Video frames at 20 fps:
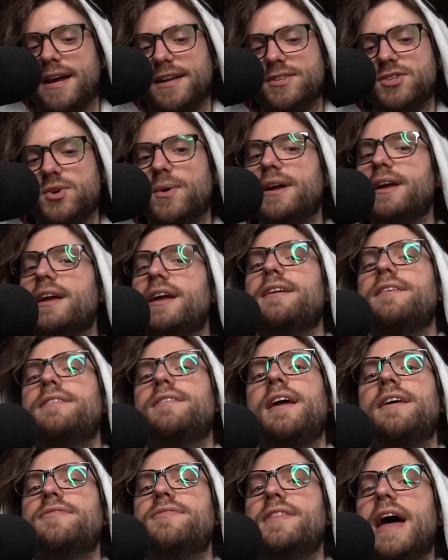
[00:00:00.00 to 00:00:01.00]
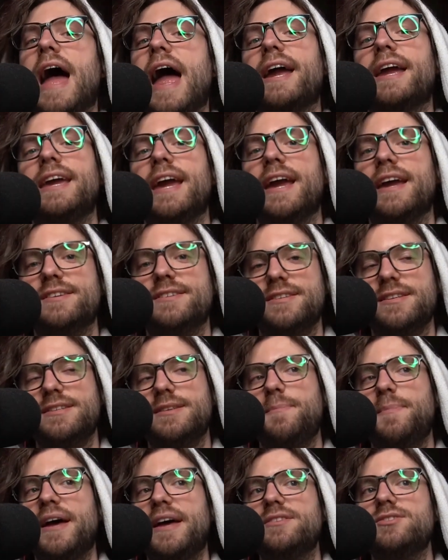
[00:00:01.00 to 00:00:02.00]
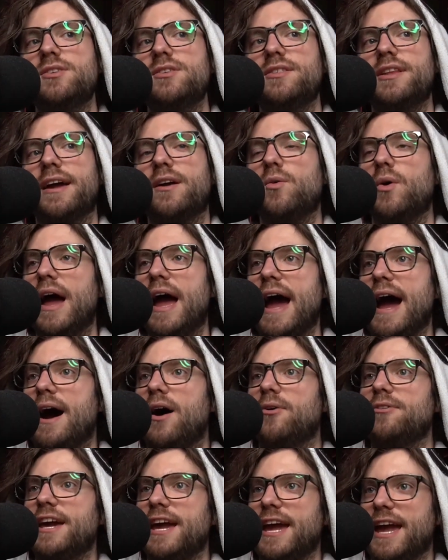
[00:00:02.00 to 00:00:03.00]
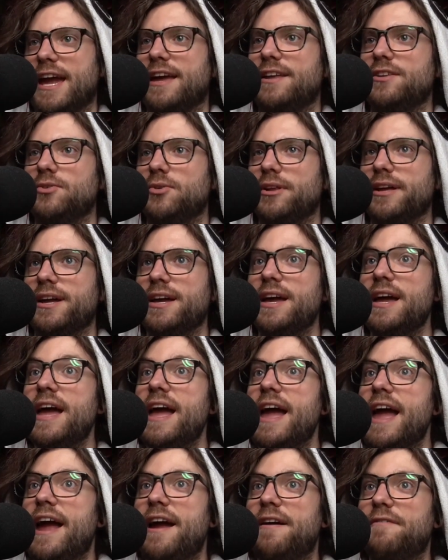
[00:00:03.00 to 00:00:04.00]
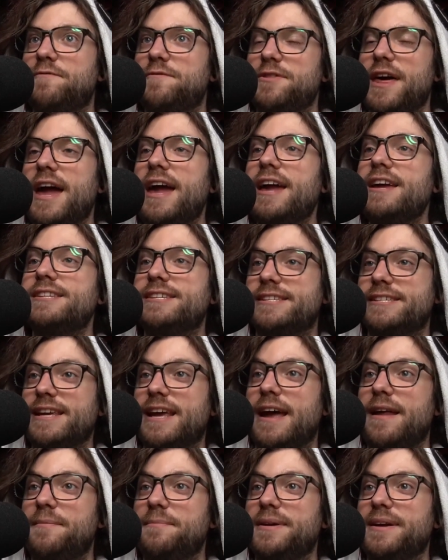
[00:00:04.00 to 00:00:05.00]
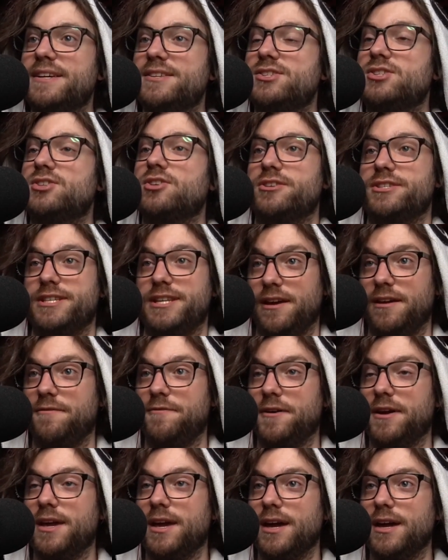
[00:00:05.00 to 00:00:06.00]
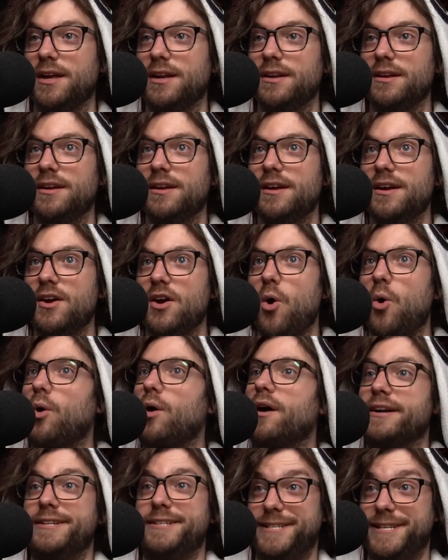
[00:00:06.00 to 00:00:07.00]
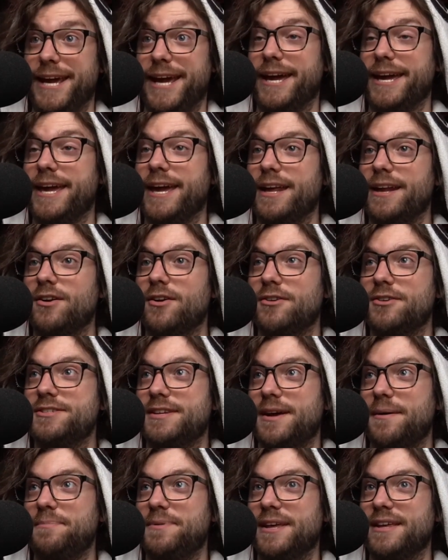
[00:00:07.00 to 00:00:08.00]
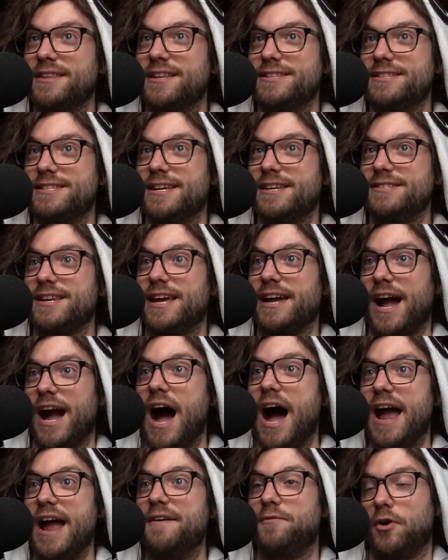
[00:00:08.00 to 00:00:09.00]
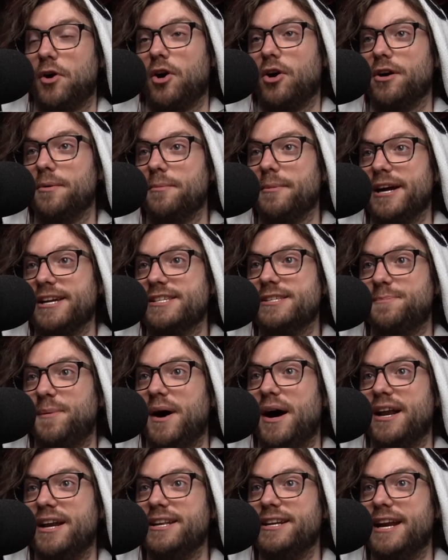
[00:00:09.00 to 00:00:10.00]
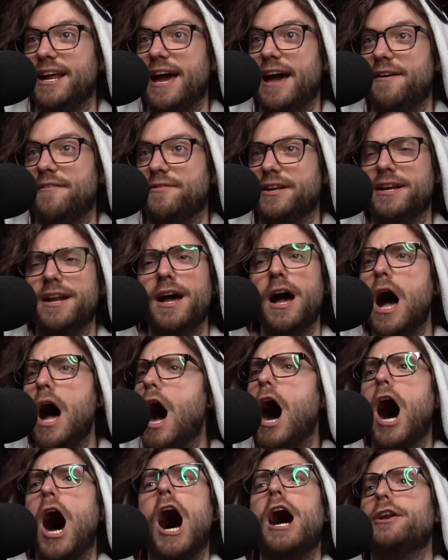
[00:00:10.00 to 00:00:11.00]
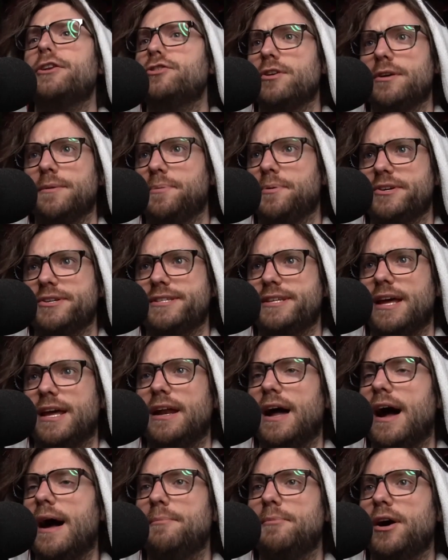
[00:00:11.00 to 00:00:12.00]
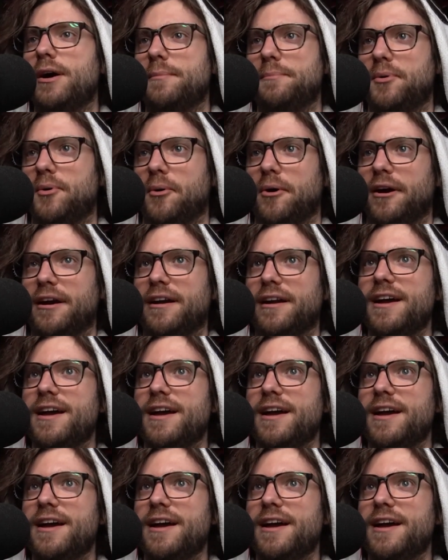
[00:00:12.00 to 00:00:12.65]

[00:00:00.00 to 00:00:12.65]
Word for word: so in that case, it depends on like how they handle it. If they sent me a certificate or a ticket or something that says like I have earned my spot into heaven, 100%, I'm on board.